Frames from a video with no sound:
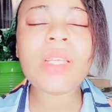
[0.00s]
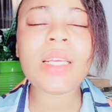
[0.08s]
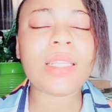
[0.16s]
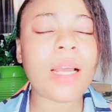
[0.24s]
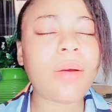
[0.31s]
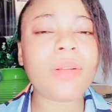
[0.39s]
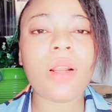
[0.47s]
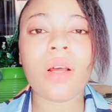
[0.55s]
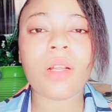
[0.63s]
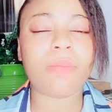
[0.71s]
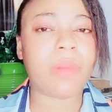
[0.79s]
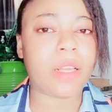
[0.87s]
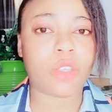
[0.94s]
Now the
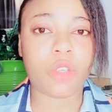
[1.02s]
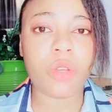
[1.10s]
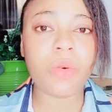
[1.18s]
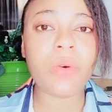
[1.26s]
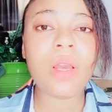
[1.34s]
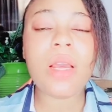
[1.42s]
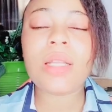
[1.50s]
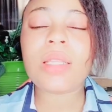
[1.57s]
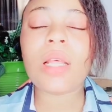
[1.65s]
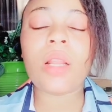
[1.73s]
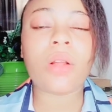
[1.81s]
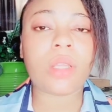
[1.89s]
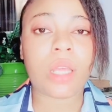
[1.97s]
Lord bless you,
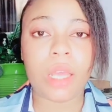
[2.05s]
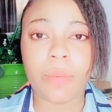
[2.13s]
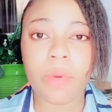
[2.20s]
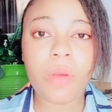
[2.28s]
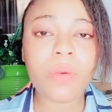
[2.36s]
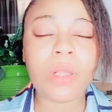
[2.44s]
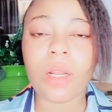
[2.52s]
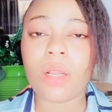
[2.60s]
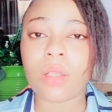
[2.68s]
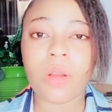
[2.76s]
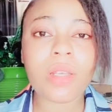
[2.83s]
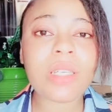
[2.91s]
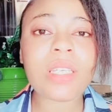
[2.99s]
the Lord keep you, the
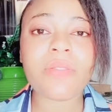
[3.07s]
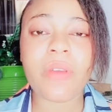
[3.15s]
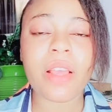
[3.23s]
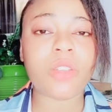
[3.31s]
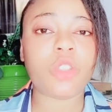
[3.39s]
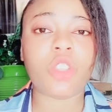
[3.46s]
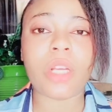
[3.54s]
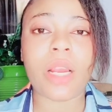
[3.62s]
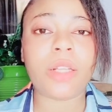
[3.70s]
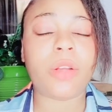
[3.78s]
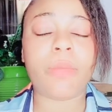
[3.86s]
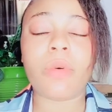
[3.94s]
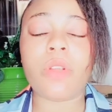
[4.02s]
Lord cause his face to
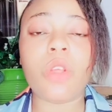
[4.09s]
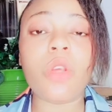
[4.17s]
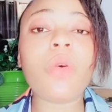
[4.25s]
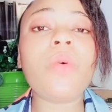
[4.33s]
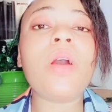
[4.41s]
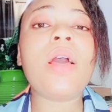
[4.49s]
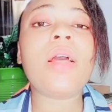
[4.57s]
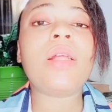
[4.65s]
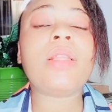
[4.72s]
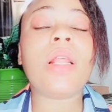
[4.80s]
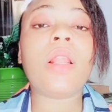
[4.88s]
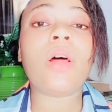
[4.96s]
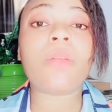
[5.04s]
shine upon you,
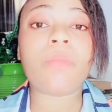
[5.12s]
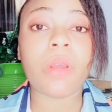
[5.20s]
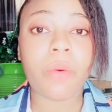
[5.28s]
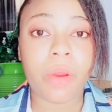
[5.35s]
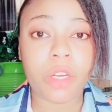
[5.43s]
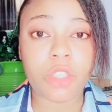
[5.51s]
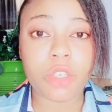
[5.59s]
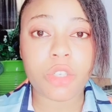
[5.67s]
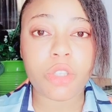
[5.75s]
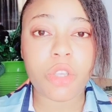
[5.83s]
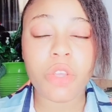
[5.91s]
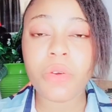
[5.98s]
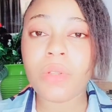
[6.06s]
the Lord be gracious
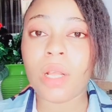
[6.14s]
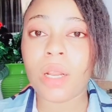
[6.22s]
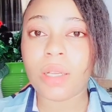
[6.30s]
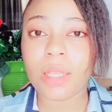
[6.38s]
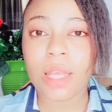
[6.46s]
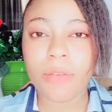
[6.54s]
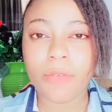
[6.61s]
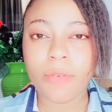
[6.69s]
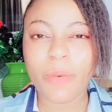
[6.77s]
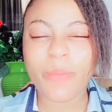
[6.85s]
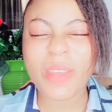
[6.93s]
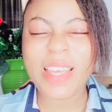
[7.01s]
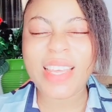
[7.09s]
to you, the Lord give you
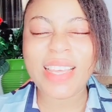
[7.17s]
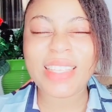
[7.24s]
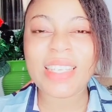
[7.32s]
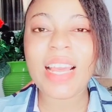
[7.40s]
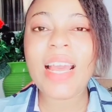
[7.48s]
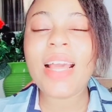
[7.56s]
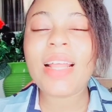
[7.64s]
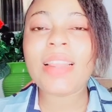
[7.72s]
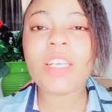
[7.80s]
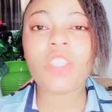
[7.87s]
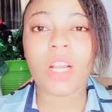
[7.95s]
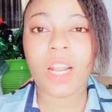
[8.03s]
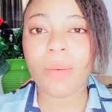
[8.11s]
peace. The
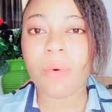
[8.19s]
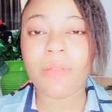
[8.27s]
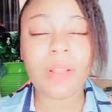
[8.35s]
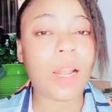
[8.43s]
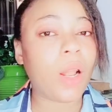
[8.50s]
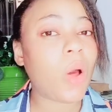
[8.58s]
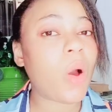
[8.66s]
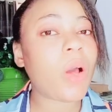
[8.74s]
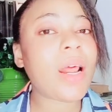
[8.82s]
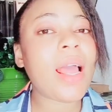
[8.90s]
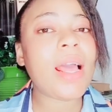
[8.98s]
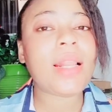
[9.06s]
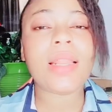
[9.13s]
shalom of the Lord,
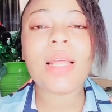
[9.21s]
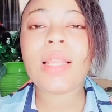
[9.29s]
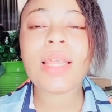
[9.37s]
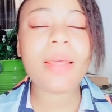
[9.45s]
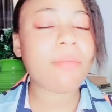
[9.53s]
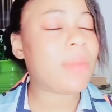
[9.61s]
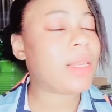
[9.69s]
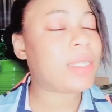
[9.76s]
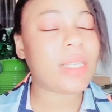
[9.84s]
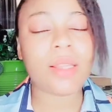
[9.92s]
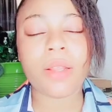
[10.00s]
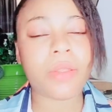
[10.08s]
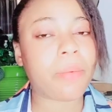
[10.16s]
nothing
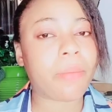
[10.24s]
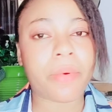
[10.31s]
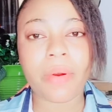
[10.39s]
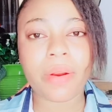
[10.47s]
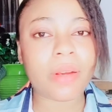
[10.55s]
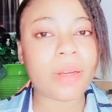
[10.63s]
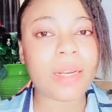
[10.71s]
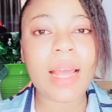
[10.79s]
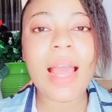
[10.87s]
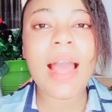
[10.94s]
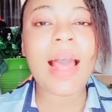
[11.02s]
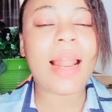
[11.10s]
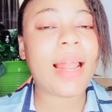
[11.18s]
missing, nothing broken.
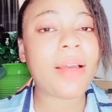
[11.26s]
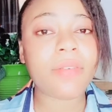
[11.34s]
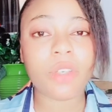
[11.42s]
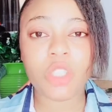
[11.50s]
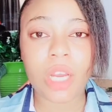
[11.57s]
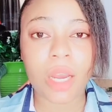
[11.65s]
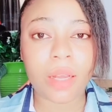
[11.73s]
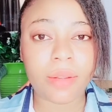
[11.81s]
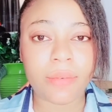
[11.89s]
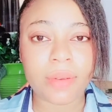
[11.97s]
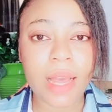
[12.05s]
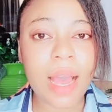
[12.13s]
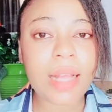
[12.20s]
I love you, child
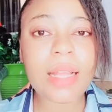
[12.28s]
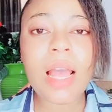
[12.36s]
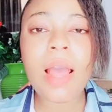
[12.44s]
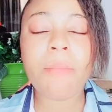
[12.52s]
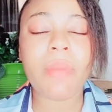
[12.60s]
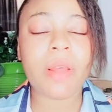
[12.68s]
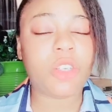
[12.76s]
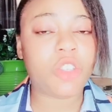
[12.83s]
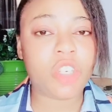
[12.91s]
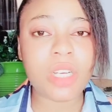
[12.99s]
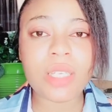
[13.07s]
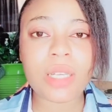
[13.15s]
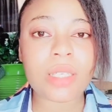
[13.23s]
of God, but
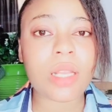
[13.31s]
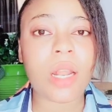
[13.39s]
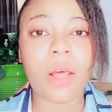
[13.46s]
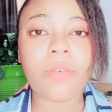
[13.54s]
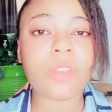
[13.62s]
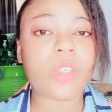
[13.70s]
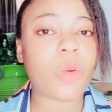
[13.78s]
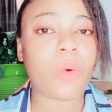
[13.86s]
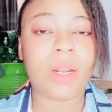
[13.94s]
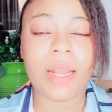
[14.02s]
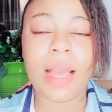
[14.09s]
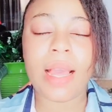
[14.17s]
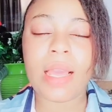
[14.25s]
Jesus loves you
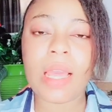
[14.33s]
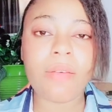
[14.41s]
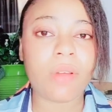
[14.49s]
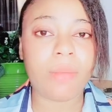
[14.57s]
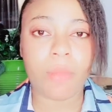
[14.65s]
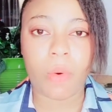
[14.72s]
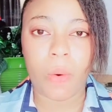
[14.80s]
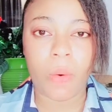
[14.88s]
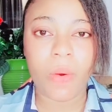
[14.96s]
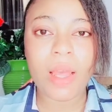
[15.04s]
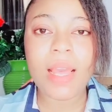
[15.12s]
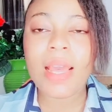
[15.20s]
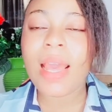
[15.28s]
and I even more.
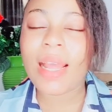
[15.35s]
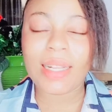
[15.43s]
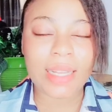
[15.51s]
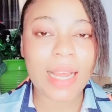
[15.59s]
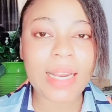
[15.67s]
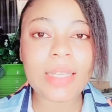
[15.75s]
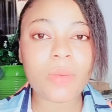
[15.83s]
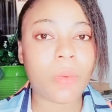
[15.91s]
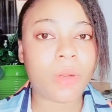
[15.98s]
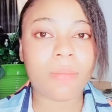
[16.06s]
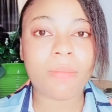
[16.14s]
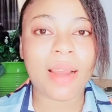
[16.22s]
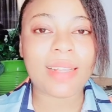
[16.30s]
And that is
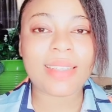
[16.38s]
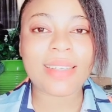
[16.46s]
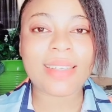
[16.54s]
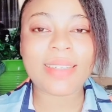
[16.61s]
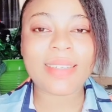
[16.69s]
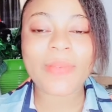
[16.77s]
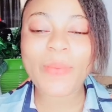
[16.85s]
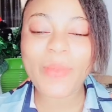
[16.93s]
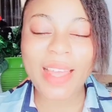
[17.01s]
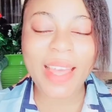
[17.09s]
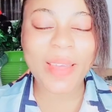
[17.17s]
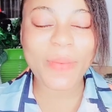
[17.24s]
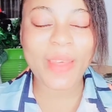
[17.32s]
what matters.
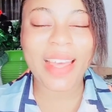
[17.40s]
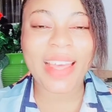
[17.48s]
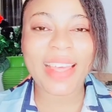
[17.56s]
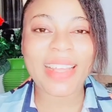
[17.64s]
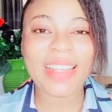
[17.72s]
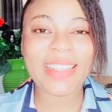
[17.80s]
Amen.